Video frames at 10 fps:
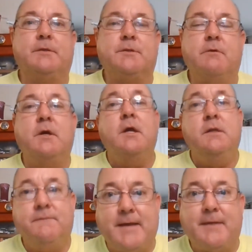So
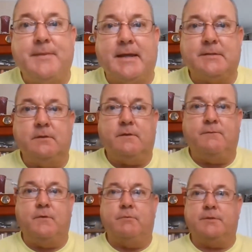you've got that to look
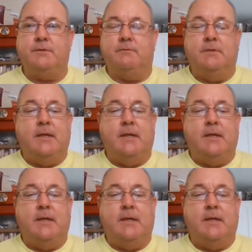forward to.